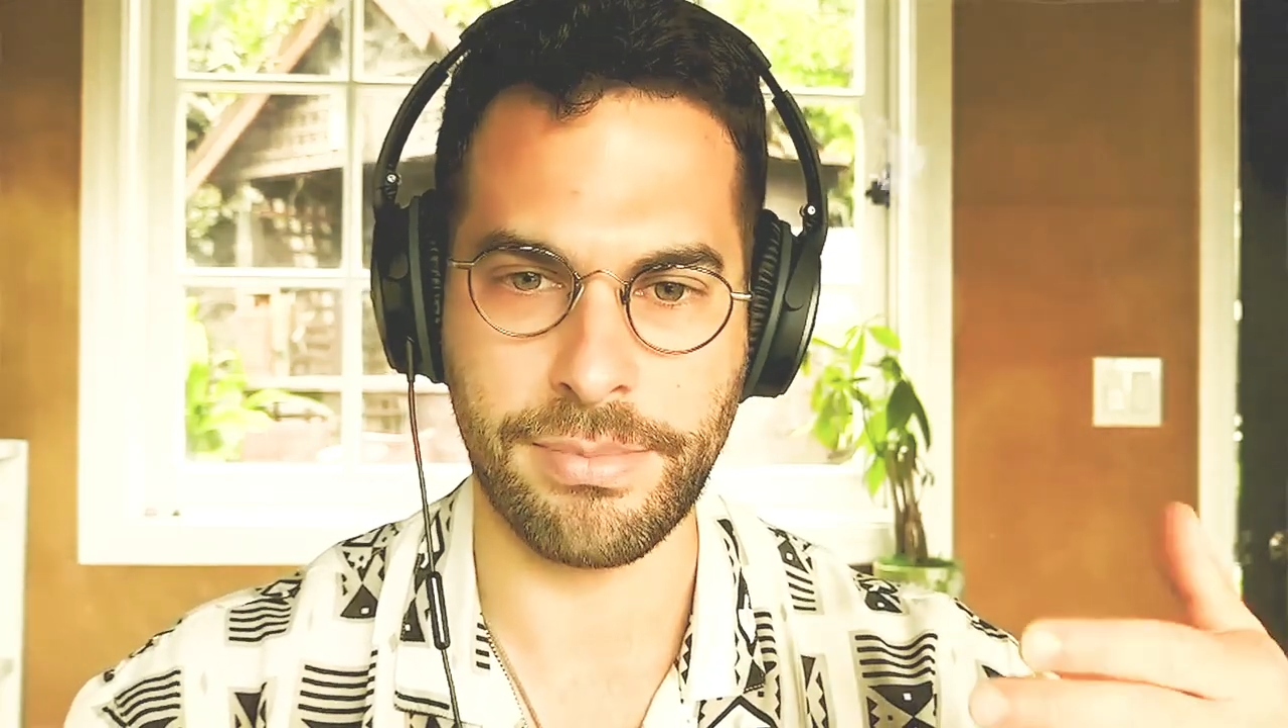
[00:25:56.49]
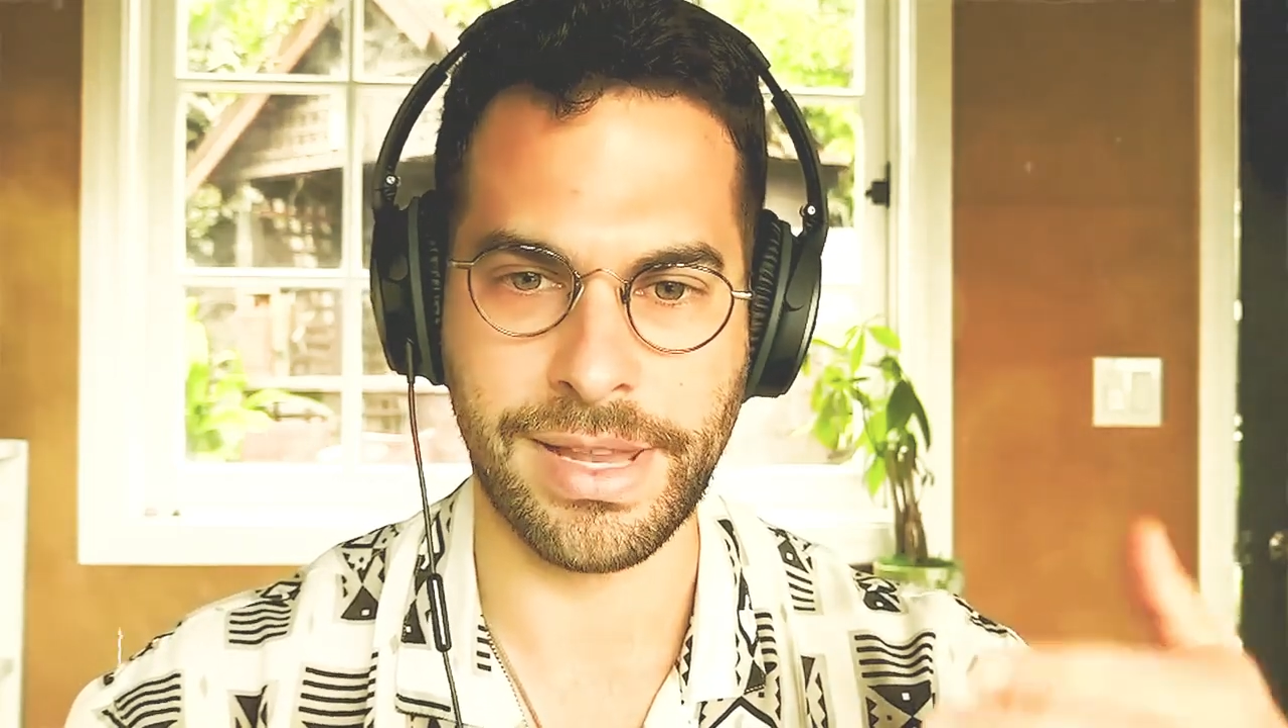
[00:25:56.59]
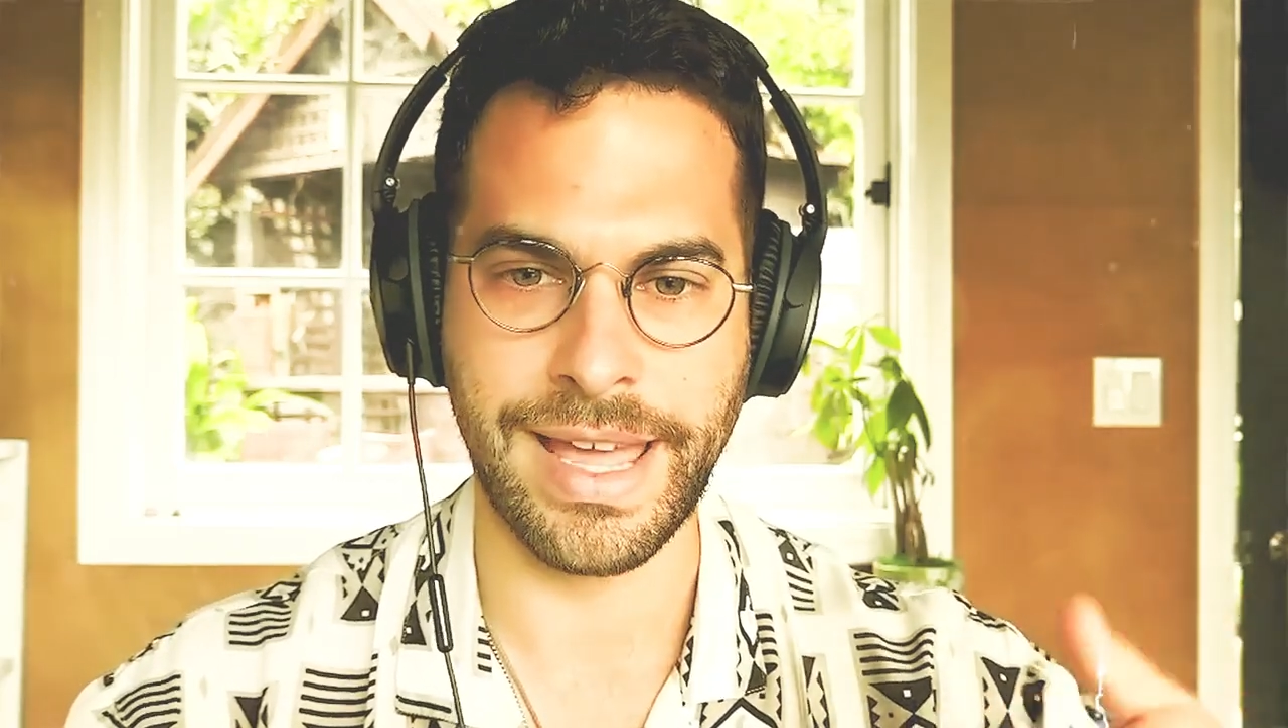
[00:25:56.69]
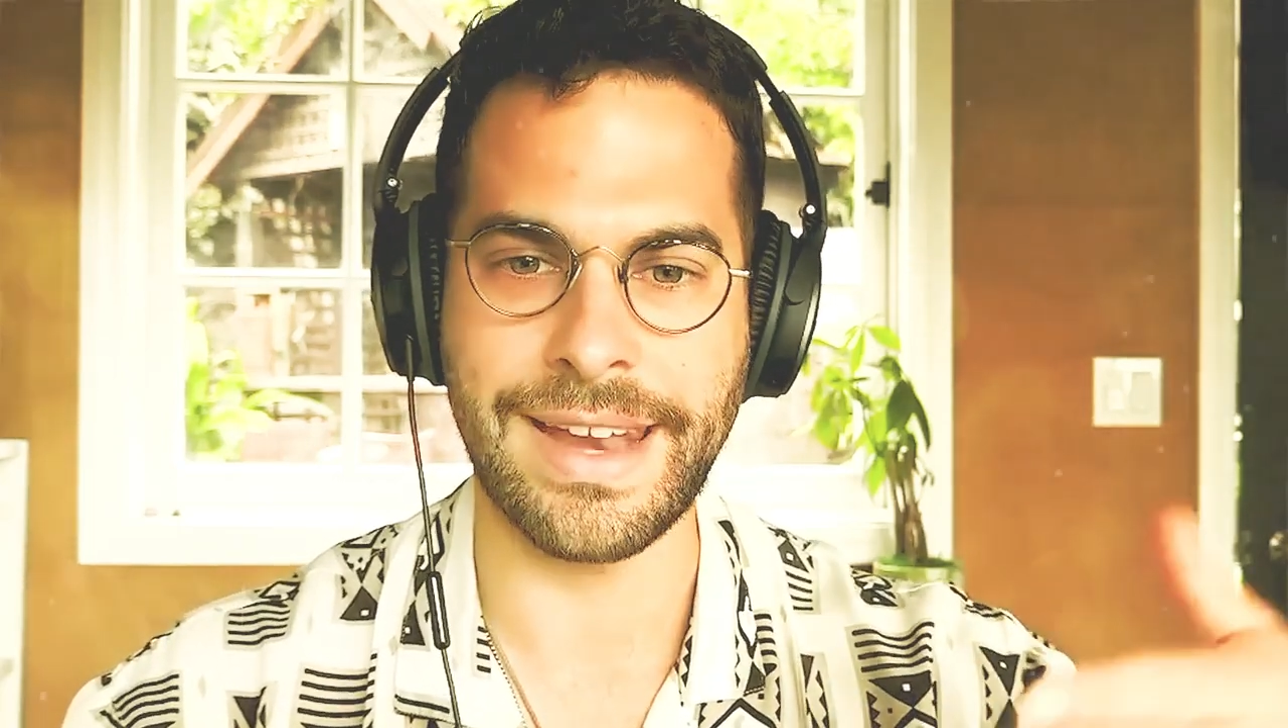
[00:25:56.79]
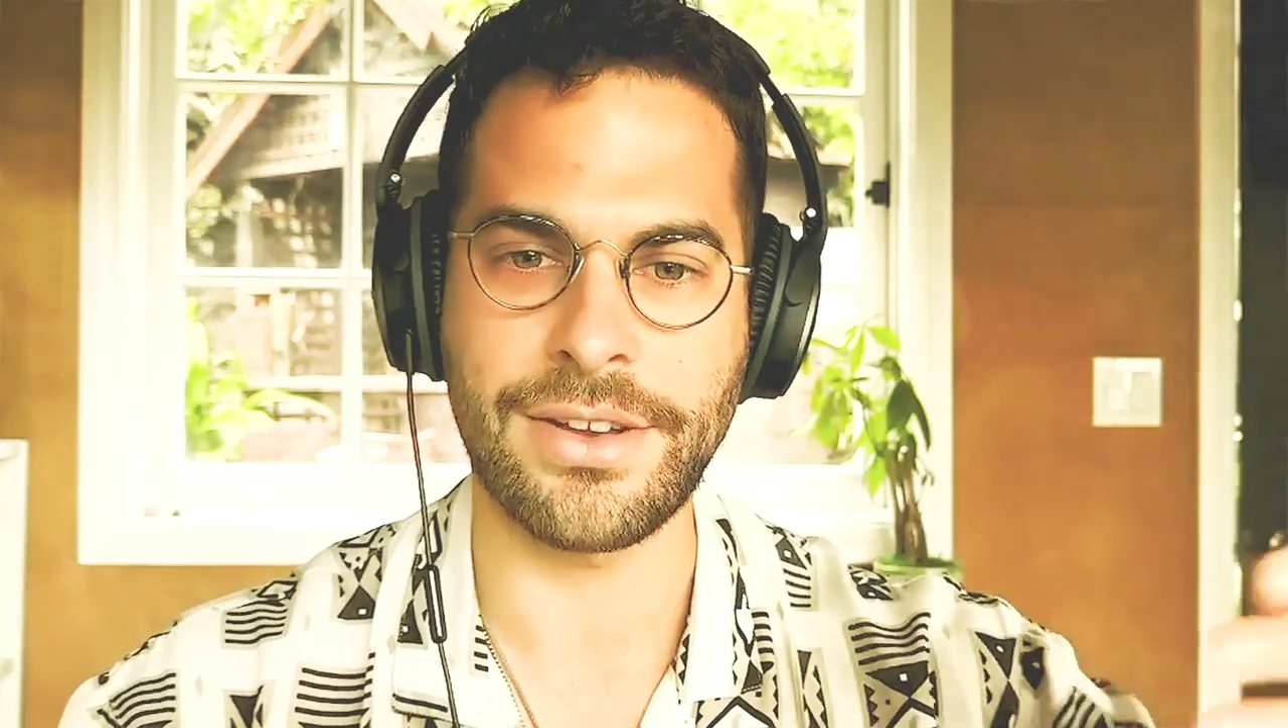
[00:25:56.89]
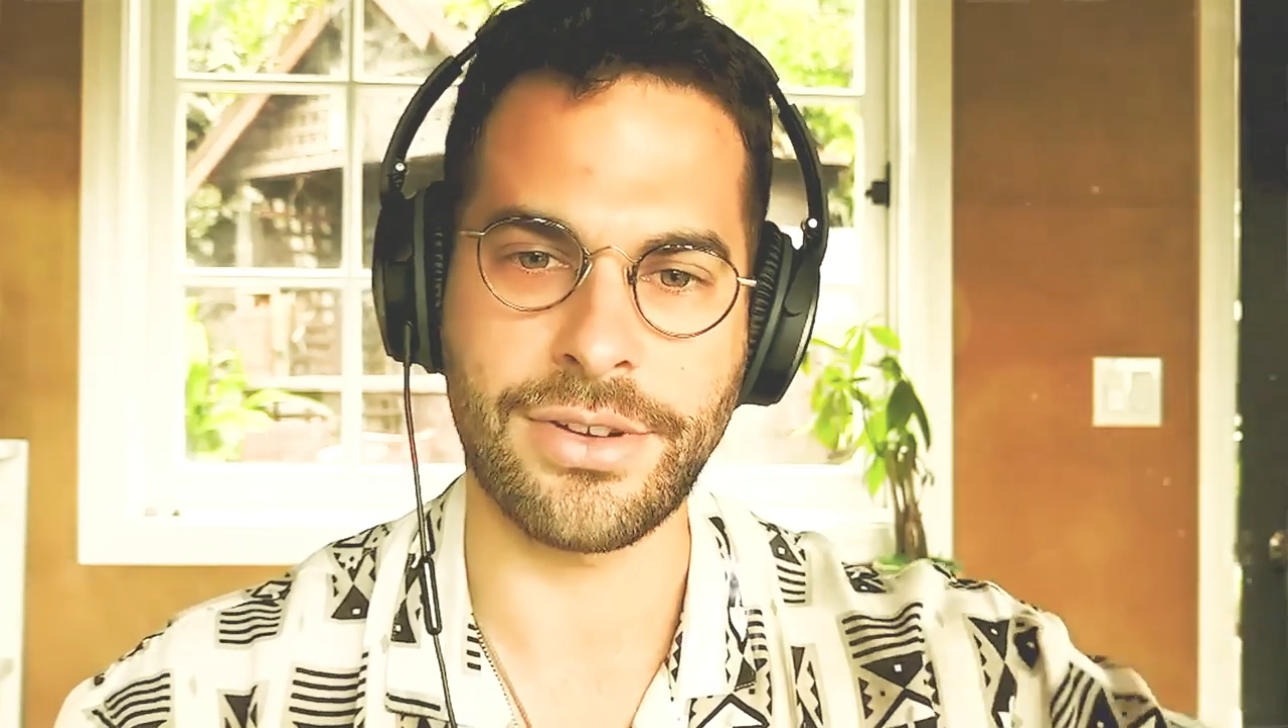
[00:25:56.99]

planned